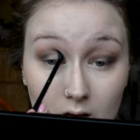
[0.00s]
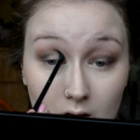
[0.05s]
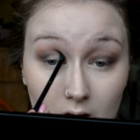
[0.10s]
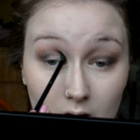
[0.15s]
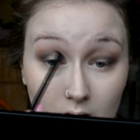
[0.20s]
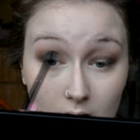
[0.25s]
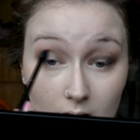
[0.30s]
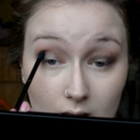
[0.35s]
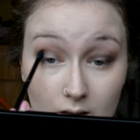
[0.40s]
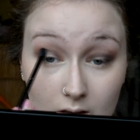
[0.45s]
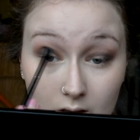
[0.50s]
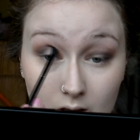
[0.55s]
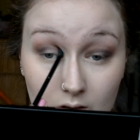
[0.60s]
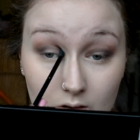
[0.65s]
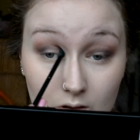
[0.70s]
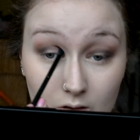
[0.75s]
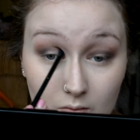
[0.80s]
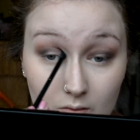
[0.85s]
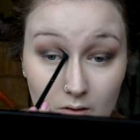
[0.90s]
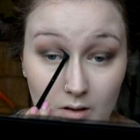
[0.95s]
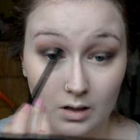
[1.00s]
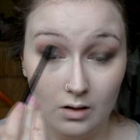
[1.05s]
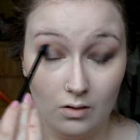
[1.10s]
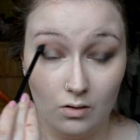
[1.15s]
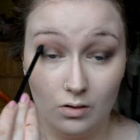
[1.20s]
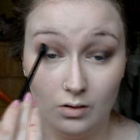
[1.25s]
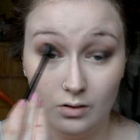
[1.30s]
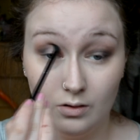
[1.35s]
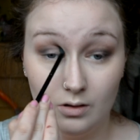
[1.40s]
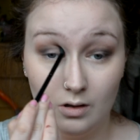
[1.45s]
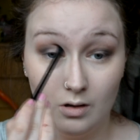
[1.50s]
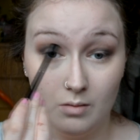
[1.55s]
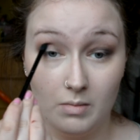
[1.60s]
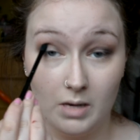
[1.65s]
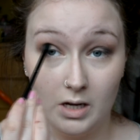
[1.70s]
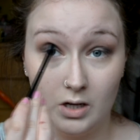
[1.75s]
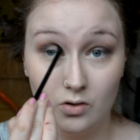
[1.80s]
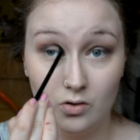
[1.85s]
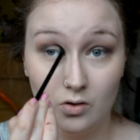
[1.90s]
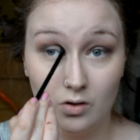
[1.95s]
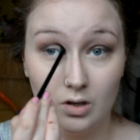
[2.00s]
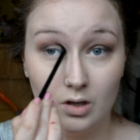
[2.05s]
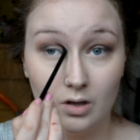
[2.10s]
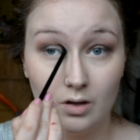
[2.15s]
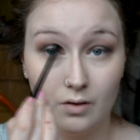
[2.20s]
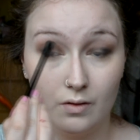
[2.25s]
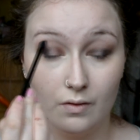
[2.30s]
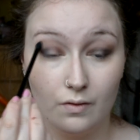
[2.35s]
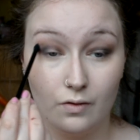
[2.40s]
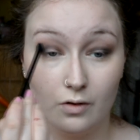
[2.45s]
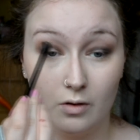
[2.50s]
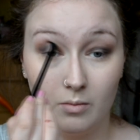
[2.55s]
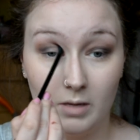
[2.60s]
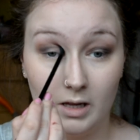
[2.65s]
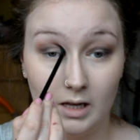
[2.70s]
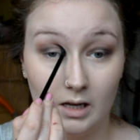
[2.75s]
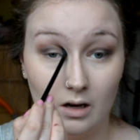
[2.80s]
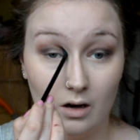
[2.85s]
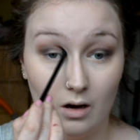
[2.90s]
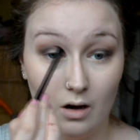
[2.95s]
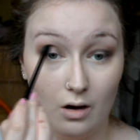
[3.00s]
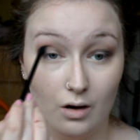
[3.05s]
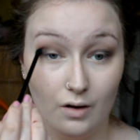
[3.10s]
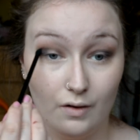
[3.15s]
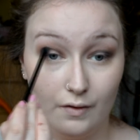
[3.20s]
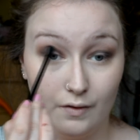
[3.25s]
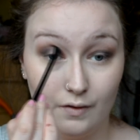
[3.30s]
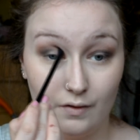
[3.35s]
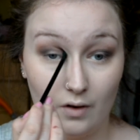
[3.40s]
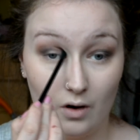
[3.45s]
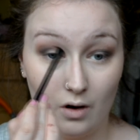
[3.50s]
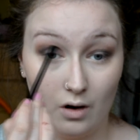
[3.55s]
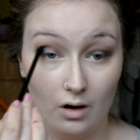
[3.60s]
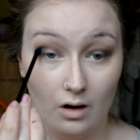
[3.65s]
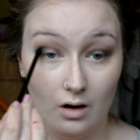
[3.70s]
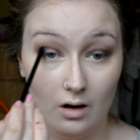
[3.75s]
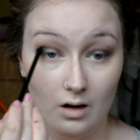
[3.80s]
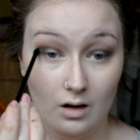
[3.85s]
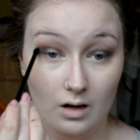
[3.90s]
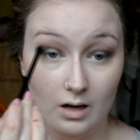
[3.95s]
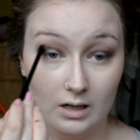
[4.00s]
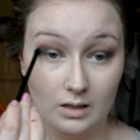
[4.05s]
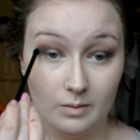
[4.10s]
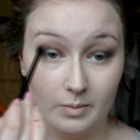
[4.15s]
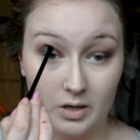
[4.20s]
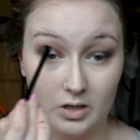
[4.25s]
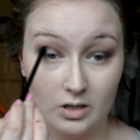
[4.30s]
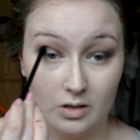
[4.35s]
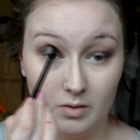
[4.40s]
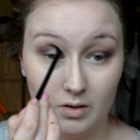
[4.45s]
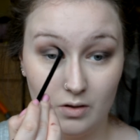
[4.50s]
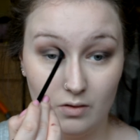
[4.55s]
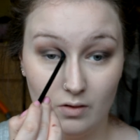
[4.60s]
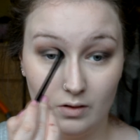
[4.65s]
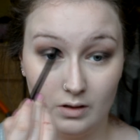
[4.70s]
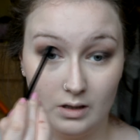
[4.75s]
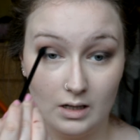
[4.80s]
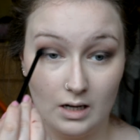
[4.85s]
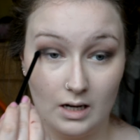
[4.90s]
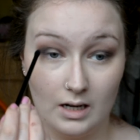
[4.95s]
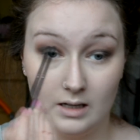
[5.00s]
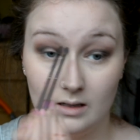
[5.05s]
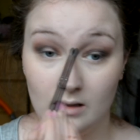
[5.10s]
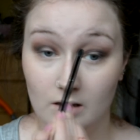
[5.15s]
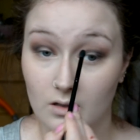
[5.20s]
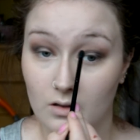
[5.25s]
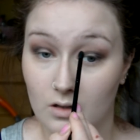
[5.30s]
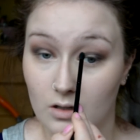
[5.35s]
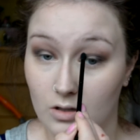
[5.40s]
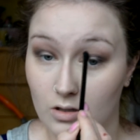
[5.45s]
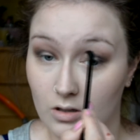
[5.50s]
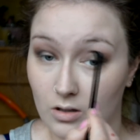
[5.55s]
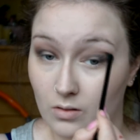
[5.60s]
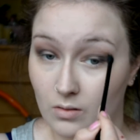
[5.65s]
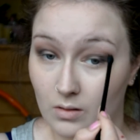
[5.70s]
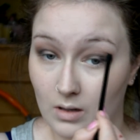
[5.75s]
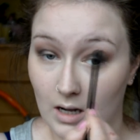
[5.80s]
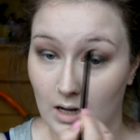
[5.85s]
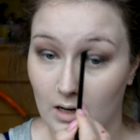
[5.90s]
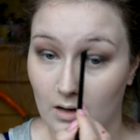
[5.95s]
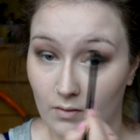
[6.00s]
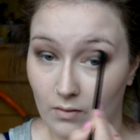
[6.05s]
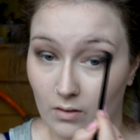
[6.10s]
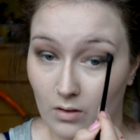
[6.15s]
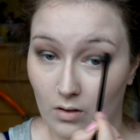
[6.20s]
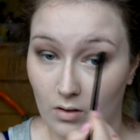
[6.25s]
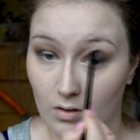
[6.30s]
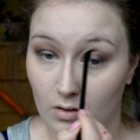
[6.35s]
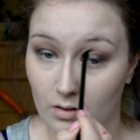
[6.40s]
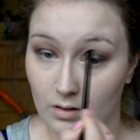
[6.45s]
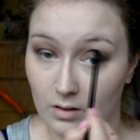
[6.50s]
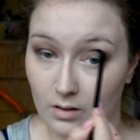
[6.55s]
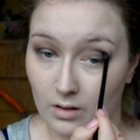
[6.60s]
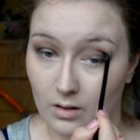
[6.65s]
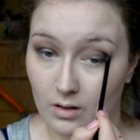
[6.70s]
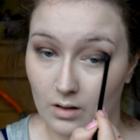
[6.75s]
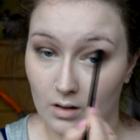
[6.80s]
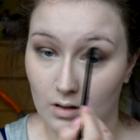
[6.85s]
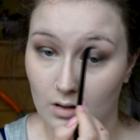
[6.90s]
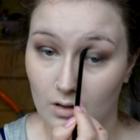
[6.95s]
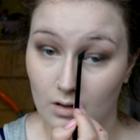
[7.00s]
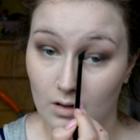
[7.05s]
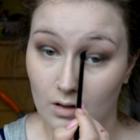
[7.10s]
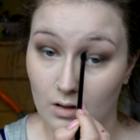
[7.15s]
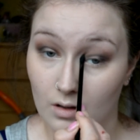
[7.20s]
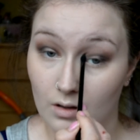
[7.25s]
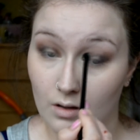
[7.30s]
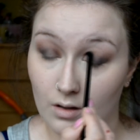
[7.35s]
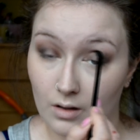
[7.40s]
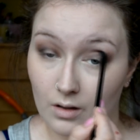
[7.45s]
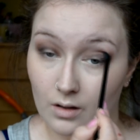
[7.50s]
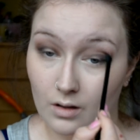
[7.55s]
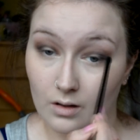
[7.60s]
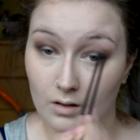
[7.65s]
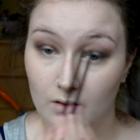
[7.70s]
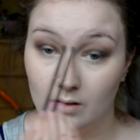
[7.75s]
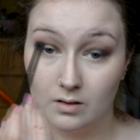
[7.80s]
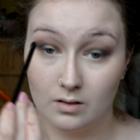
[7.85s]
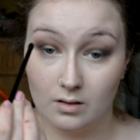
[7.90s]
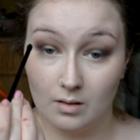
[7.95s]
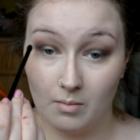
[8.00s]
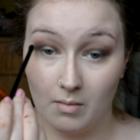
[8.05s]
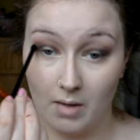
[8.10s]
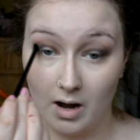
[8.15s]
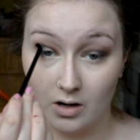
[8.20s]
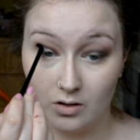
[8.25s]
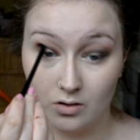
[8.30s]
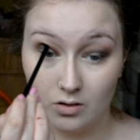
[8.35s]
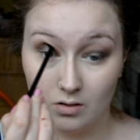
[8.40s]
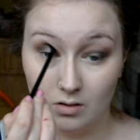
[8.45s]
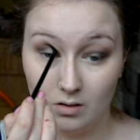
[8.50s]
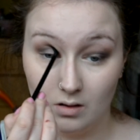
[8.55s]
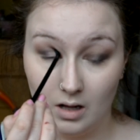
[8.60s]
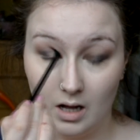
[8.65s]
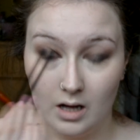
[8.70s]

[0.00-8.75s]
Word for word: Alright, so you just want to also make sure that from like afar, especially with hooded eyes, that they do kind of look symmetrical.